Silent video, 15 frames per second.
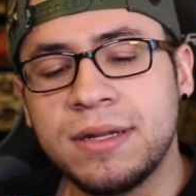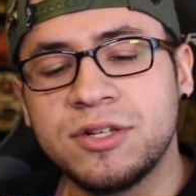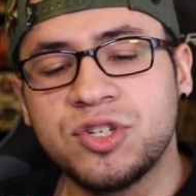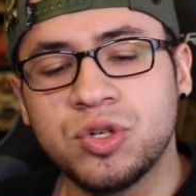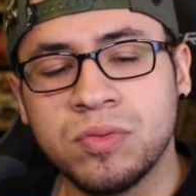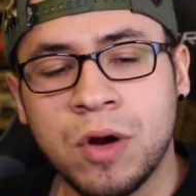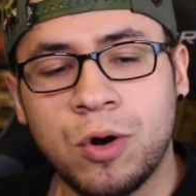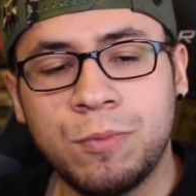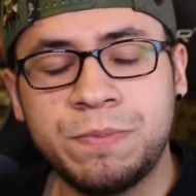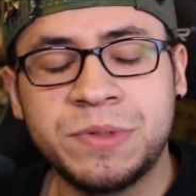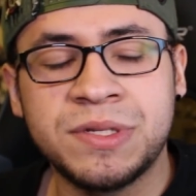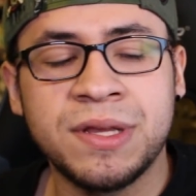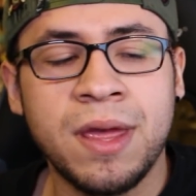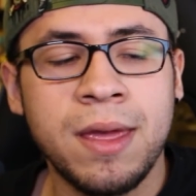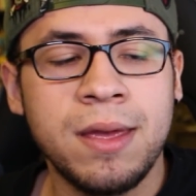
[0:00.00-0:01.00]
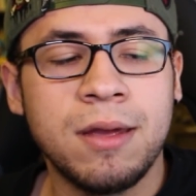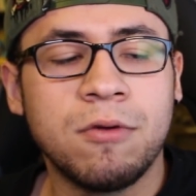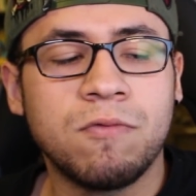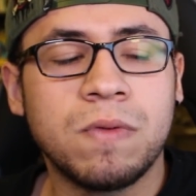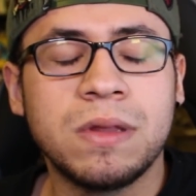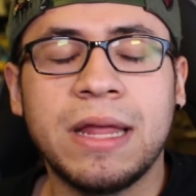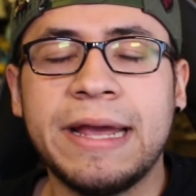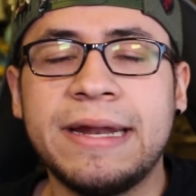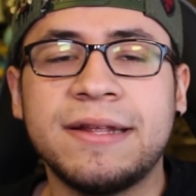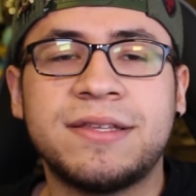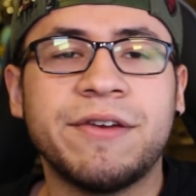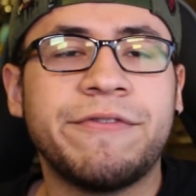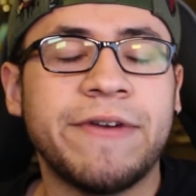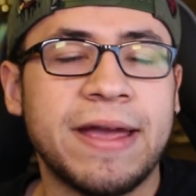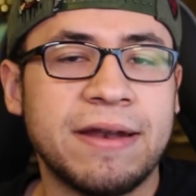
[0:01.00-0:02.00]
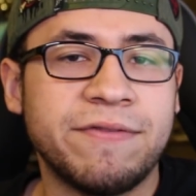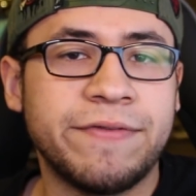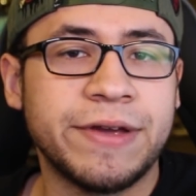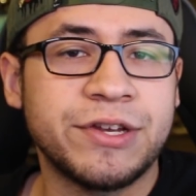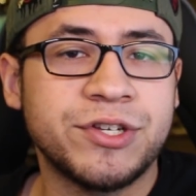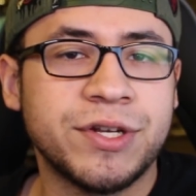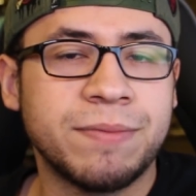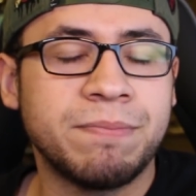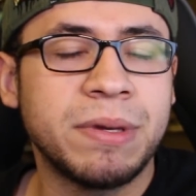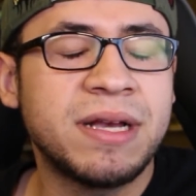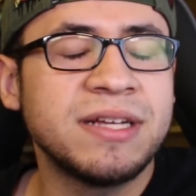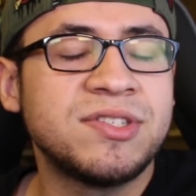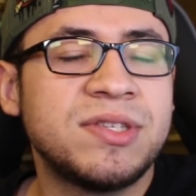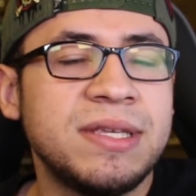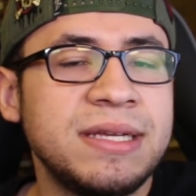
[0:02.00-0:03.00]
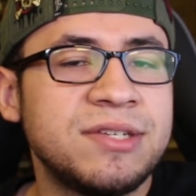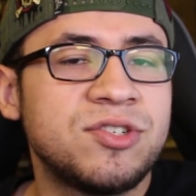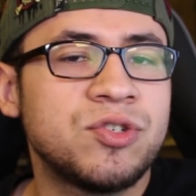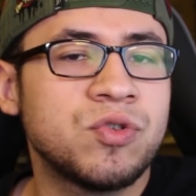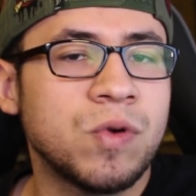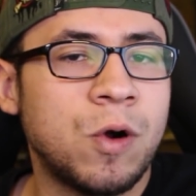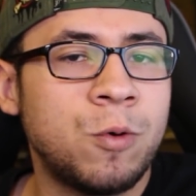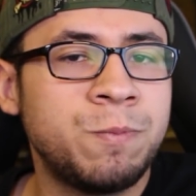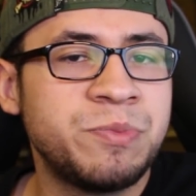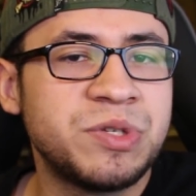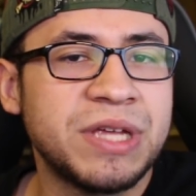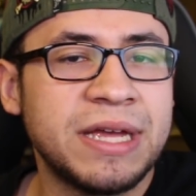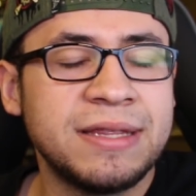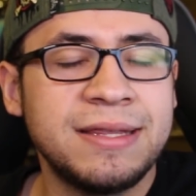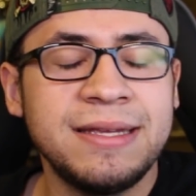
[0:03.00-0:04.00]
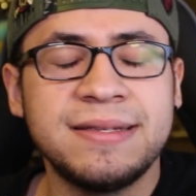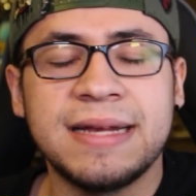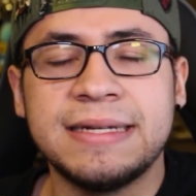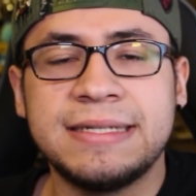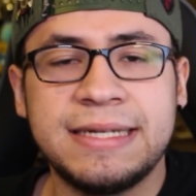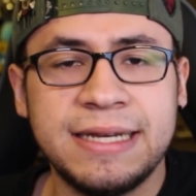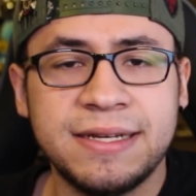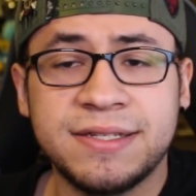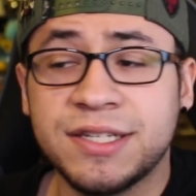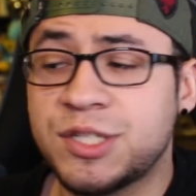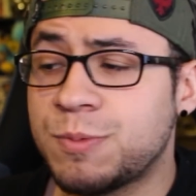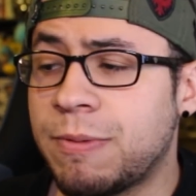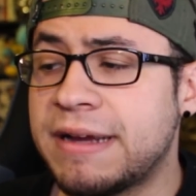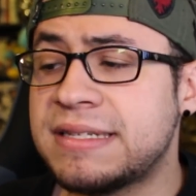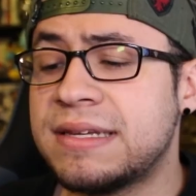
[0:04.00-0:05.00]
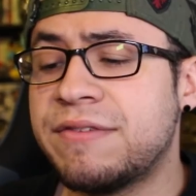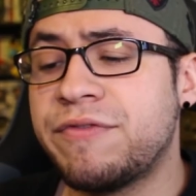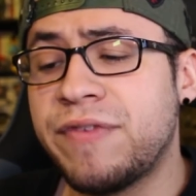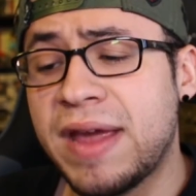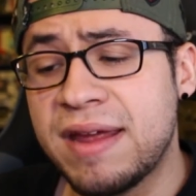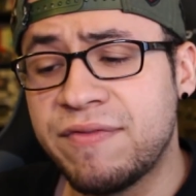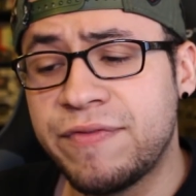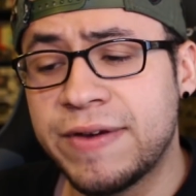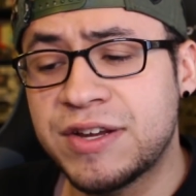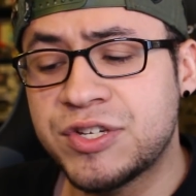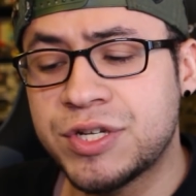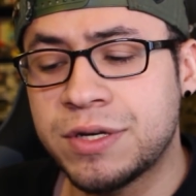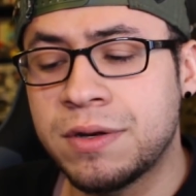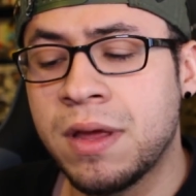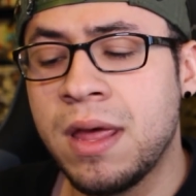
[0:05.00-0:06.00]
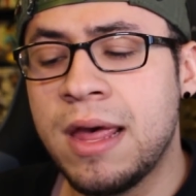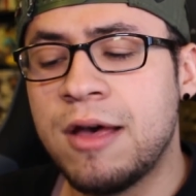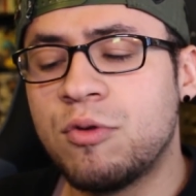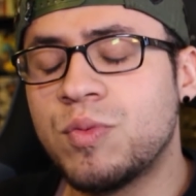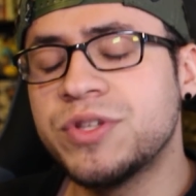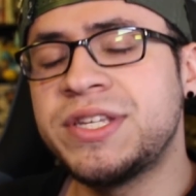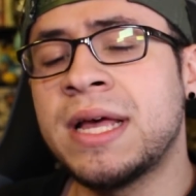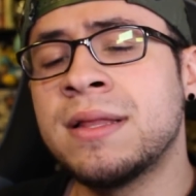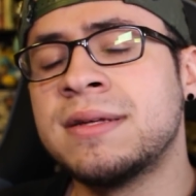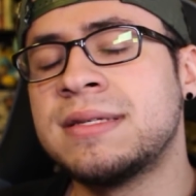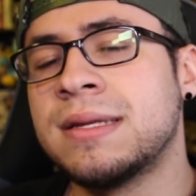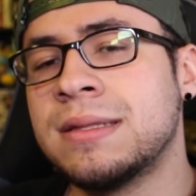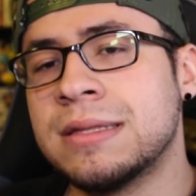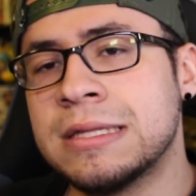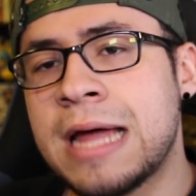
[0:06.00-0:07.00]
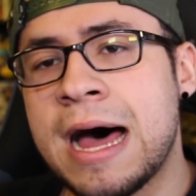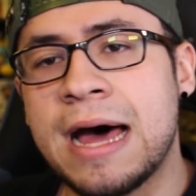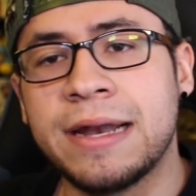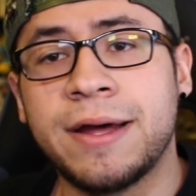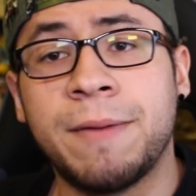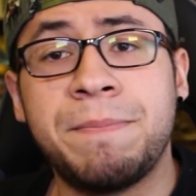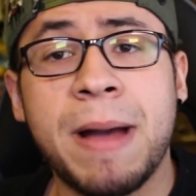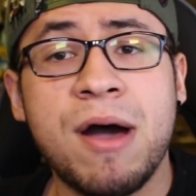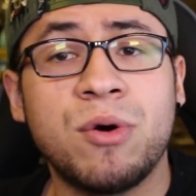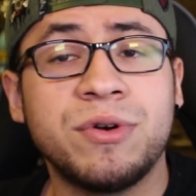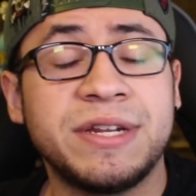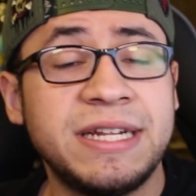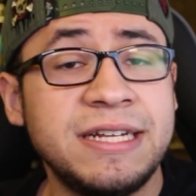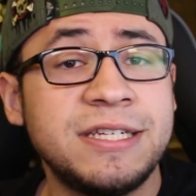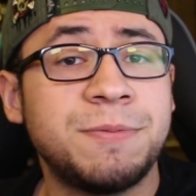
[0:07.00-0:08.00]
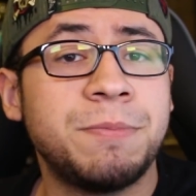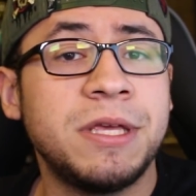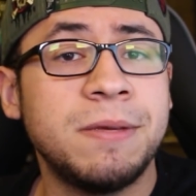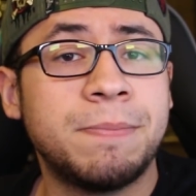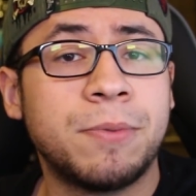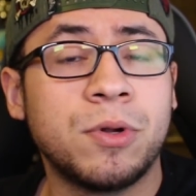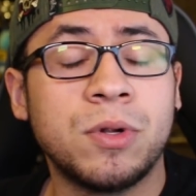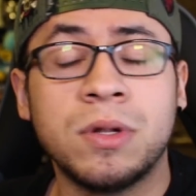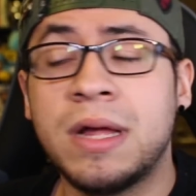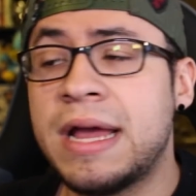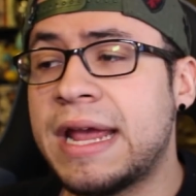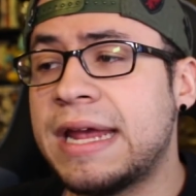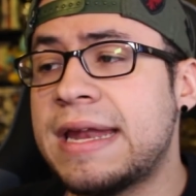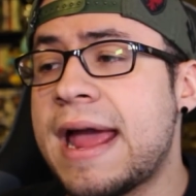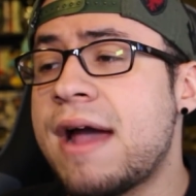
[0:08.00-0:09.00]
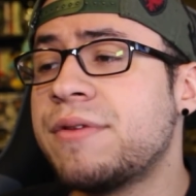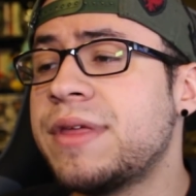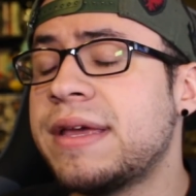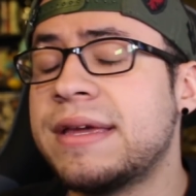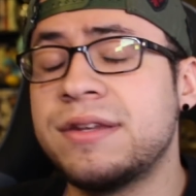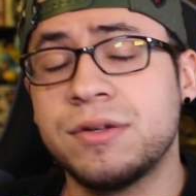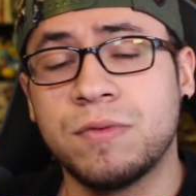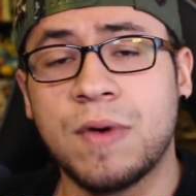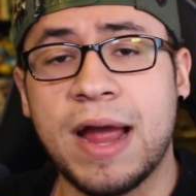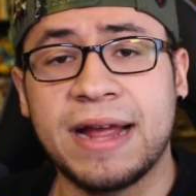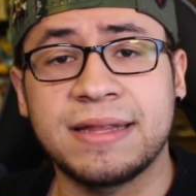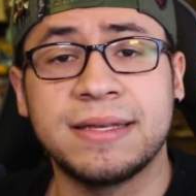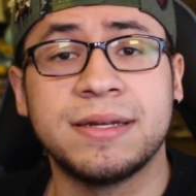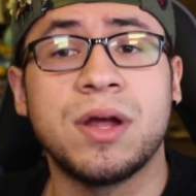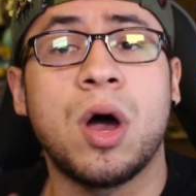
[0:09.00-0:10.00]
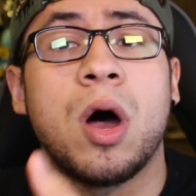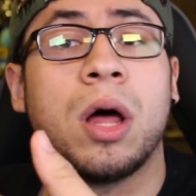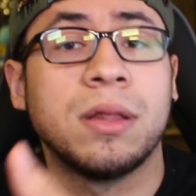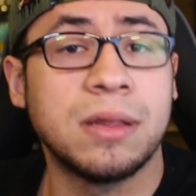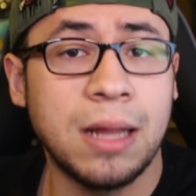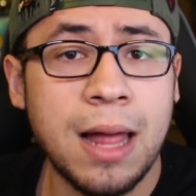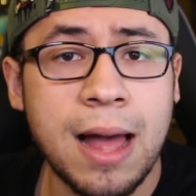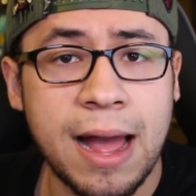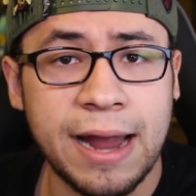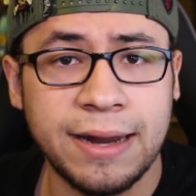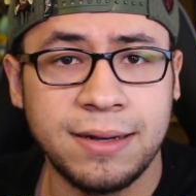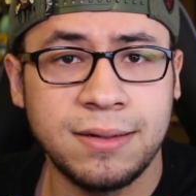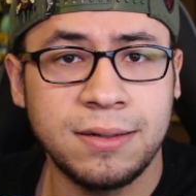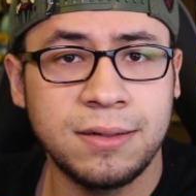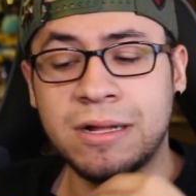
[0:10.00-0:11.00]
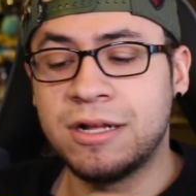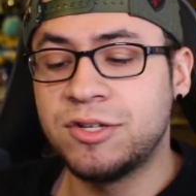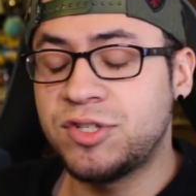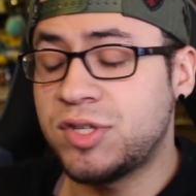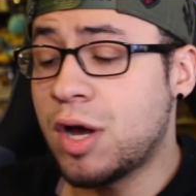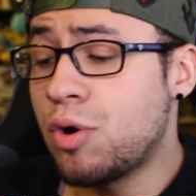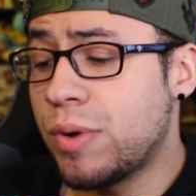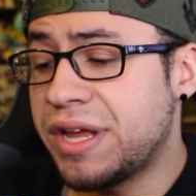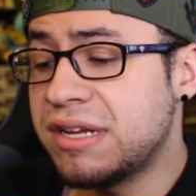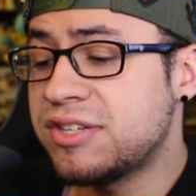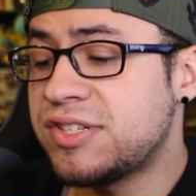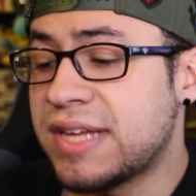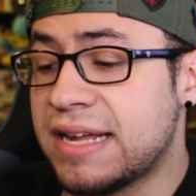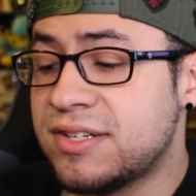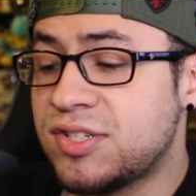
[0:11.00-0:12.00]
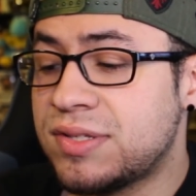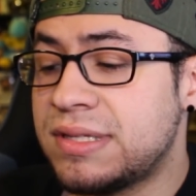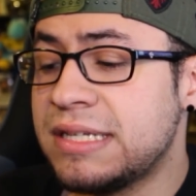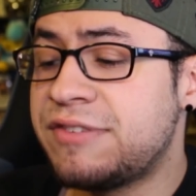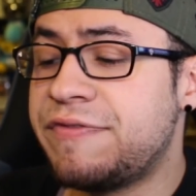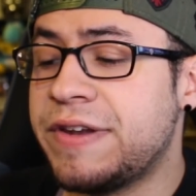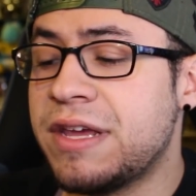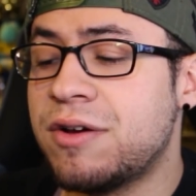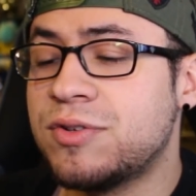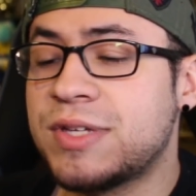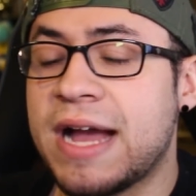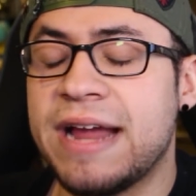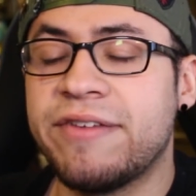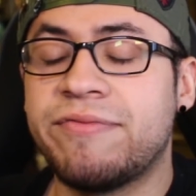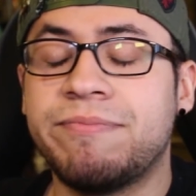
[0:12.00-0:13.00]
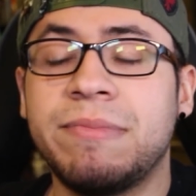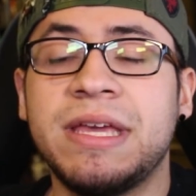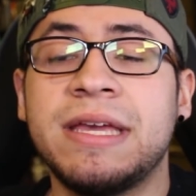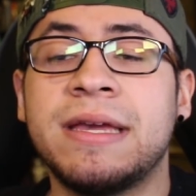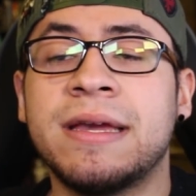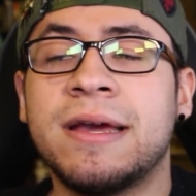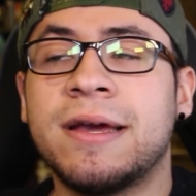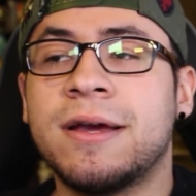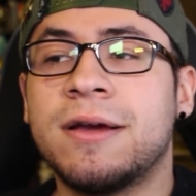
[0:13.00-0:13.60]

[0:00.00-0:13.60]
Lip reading: the tropes related to fanfiction, because these tropes and these ideas expressed in fanfiction will tell us a lot about these people and how they interacted online. So in a sense, this video is kind of me